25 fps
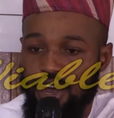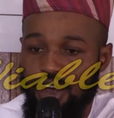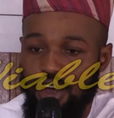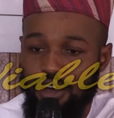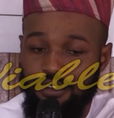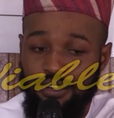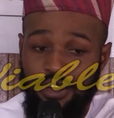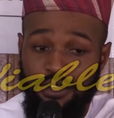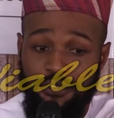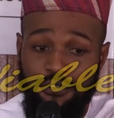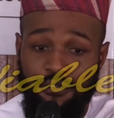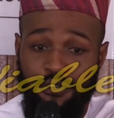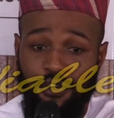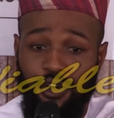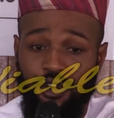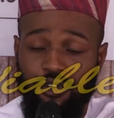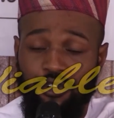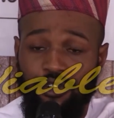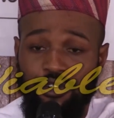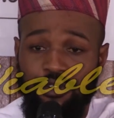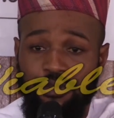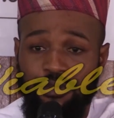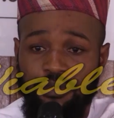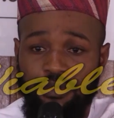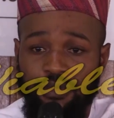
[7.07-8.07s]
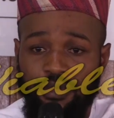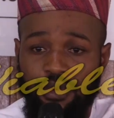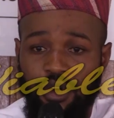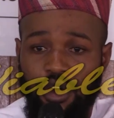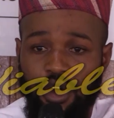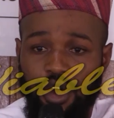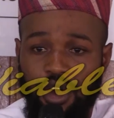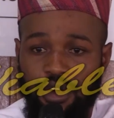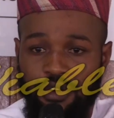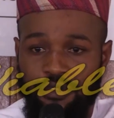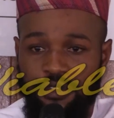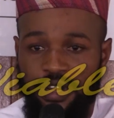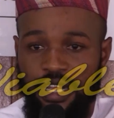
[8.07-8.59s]
of the Forum
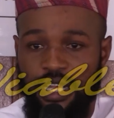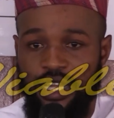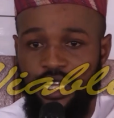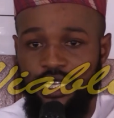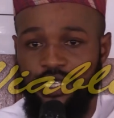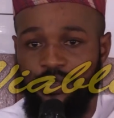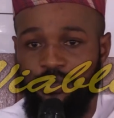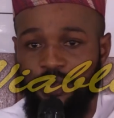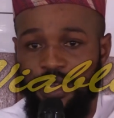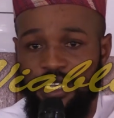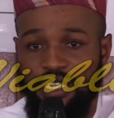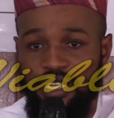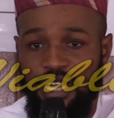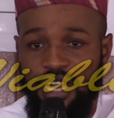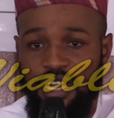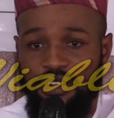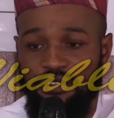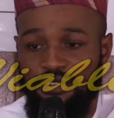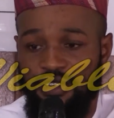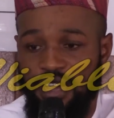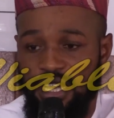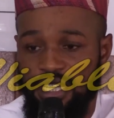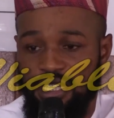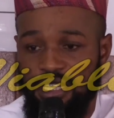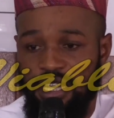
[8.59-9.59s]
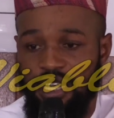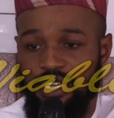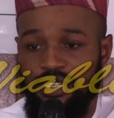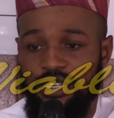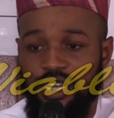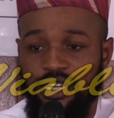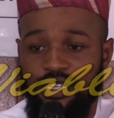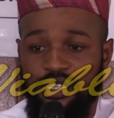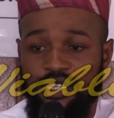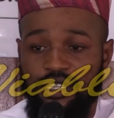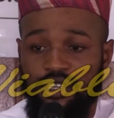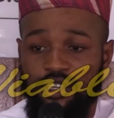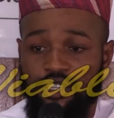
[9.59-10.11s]
of the Special Advisors
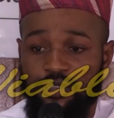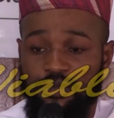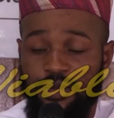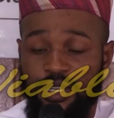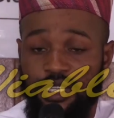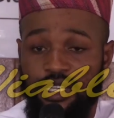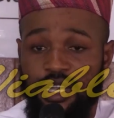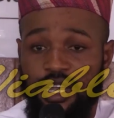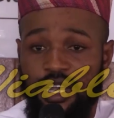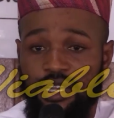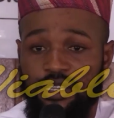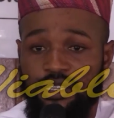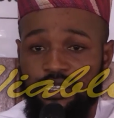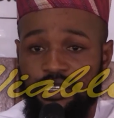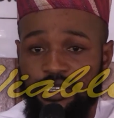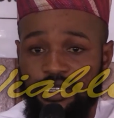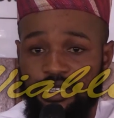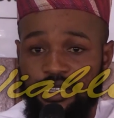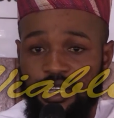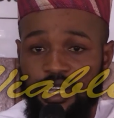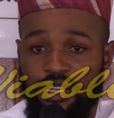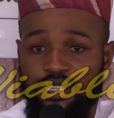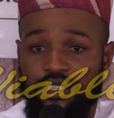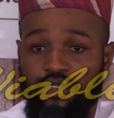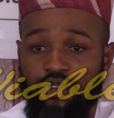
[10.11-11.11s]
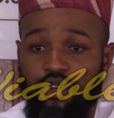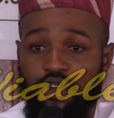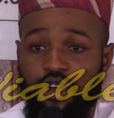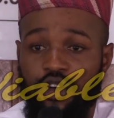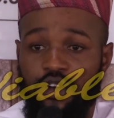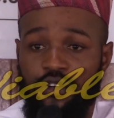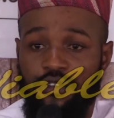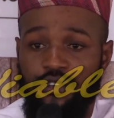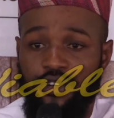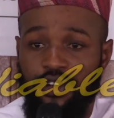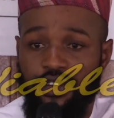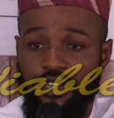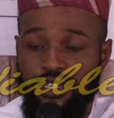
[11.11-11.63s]
and Senior Special Assistants to
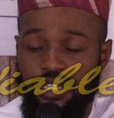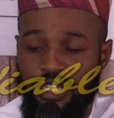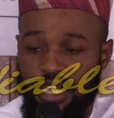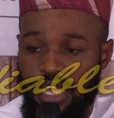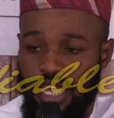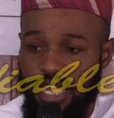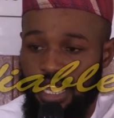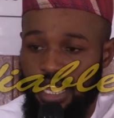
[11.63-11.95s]
Governors,